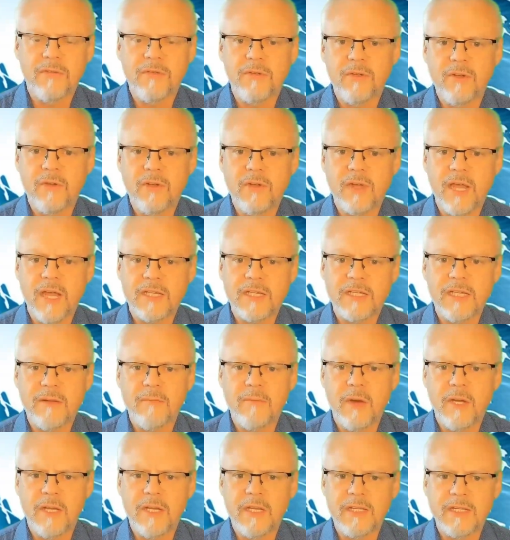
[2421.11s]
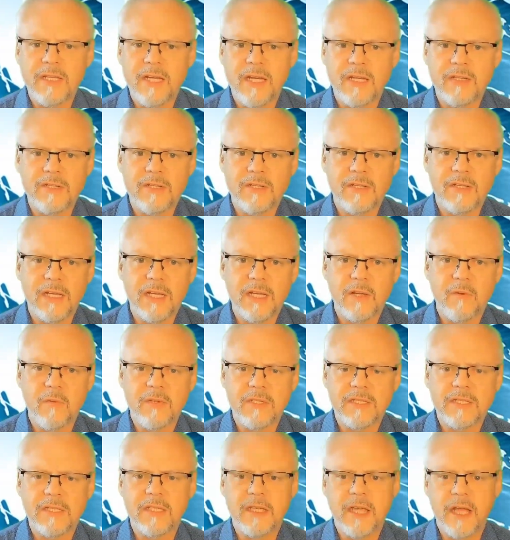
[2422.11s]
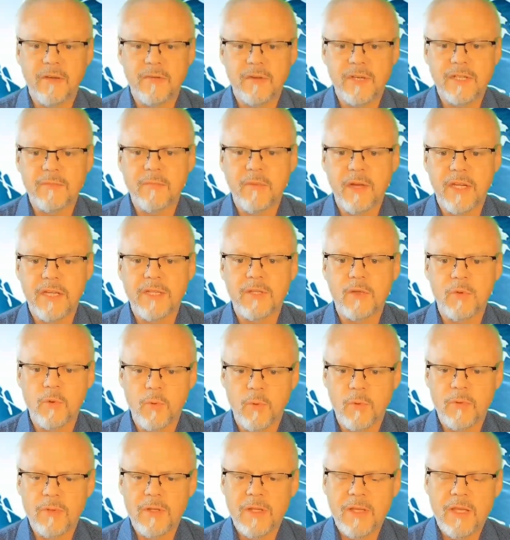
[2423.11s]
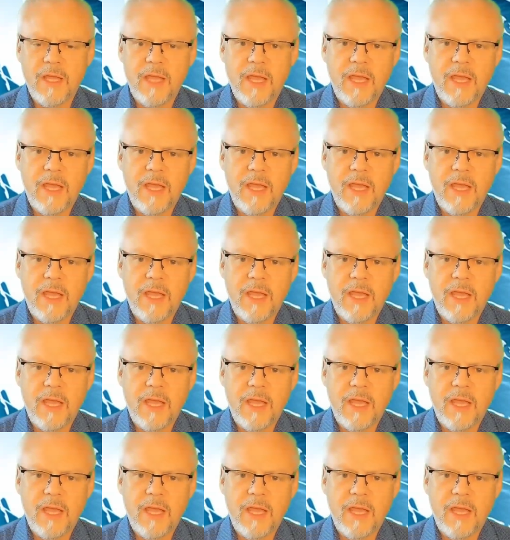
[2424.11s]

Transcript: fueling anti-American tension and increasing the efforts by these groups.